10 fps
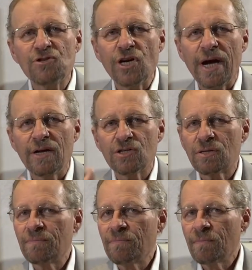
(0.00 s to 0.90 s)
changed?
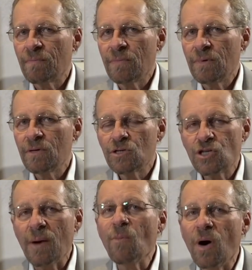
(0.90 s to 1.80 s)

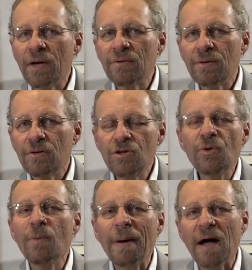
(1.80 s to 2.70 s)
Someone
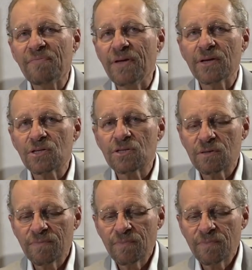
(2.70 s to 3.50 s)
knew about this.